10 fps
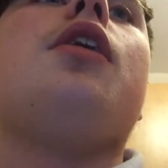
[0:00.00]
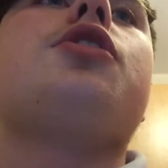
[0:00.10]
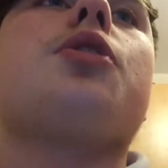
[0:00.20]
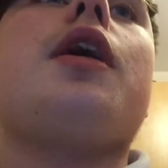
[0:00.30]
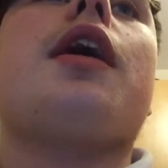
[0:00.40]

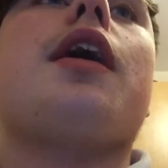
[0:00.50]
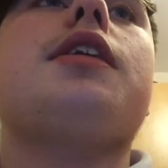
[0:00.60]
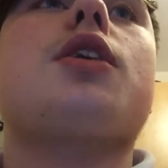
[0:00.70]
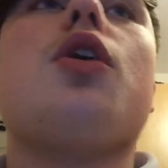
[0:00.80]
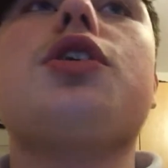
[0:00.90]
So yeah,
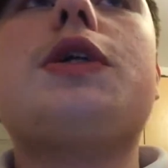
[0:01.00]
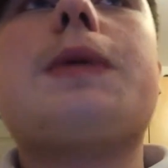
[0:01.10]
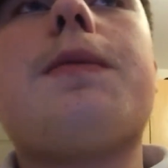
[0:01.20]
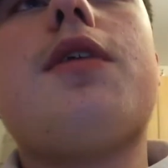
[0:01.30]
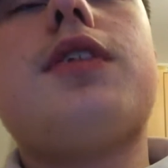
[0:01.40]
guys, also it's
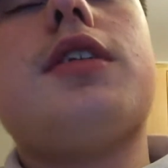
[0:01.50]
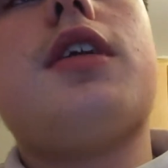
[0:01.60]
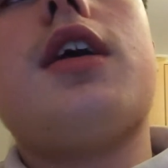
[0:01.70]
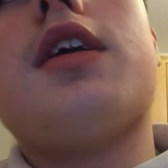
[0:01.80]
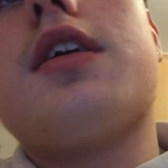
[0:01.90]
my birthday
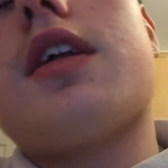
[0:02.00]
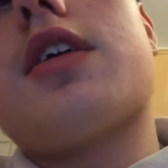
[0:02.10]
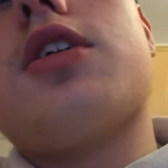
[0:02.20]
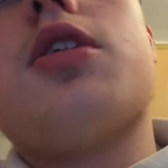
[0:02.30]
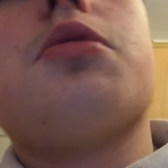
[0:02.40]
today.
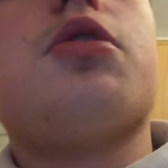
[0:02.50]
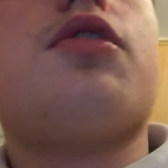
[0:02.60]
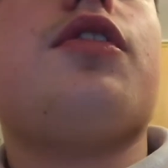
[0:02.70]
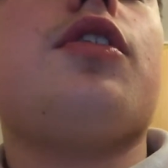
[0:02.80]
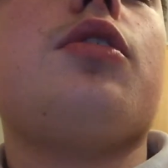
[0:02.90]
Thank you all
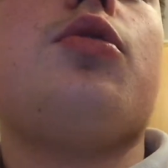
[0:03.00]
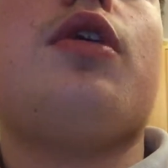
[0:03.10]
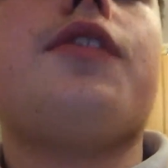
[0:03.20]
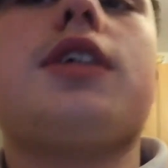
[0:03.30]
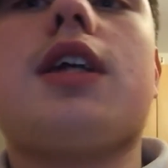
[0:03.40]
for
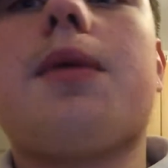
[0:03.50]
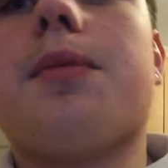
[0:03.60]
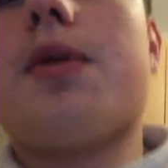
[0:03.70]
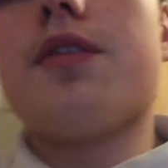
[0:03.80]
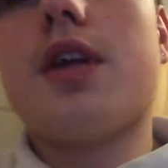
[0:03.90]
whoever said happy
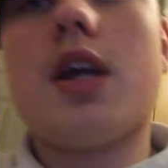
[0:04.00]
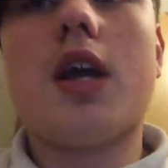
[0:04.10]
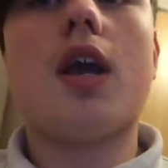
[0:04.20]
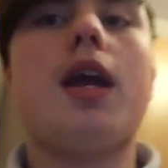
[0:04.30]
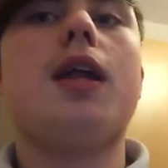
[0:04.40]

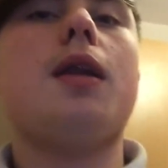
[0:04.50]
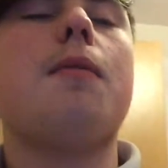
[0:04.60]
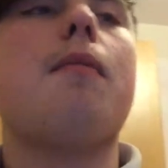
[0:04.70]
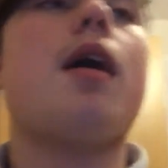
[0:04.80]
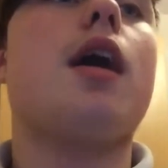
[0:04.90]
birthday
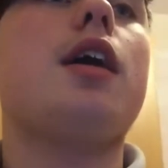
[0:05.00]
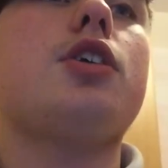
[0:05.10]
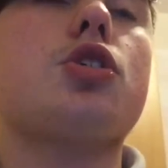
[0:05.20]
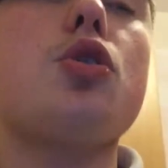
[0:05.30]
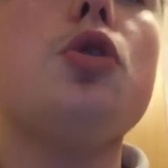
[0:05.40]
in my
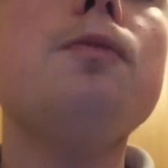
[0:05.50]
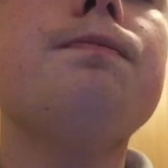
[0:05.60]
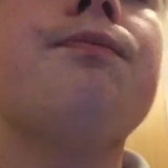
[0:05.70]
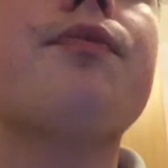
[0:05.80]
school.